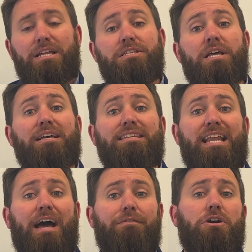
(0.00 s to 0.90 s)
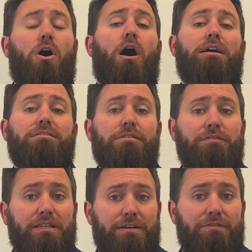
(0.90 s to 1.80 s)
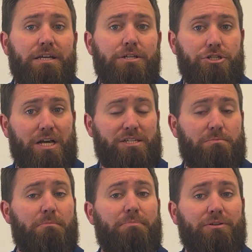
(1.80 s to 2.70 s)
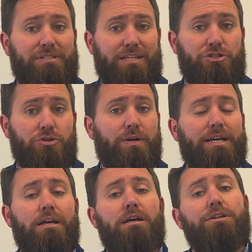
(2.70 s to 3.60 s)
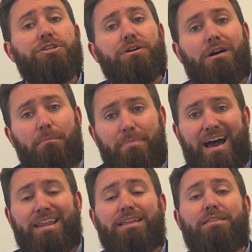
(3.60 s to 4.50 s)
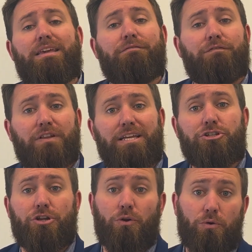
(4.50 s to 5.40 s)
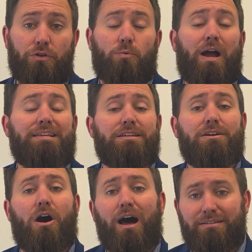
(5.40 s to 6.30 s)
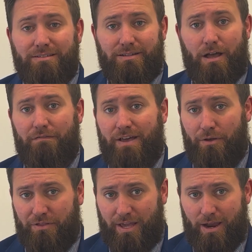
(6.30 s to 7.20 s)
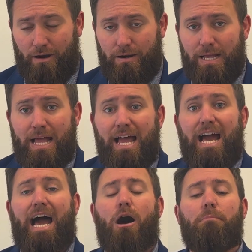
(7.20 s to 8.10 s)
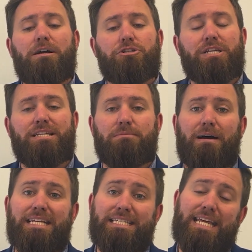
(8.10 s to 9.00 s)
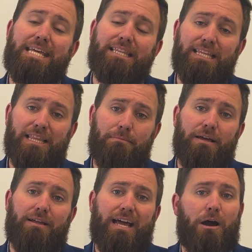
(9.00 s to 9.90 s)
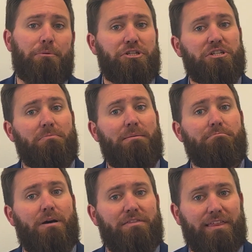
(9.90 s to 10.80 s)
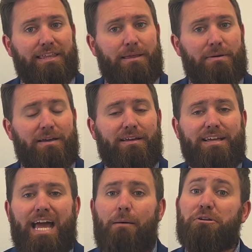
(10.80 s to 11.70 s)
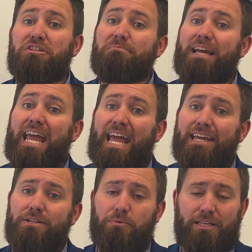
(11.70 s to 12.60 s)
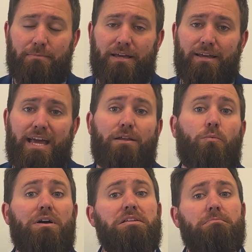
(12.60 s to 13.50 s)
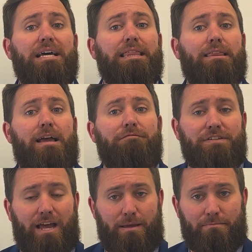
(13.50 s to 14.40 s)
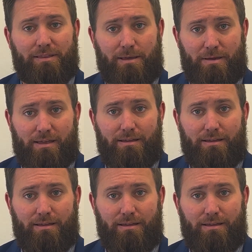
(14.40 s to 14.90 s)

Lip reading: Does it have a cost of living adjustment built into it to combat inflation or the rising costs of healthcare? How much is my daily limit? How much is my monthly limit? How much is my annual limit? And what is my lifetime limit?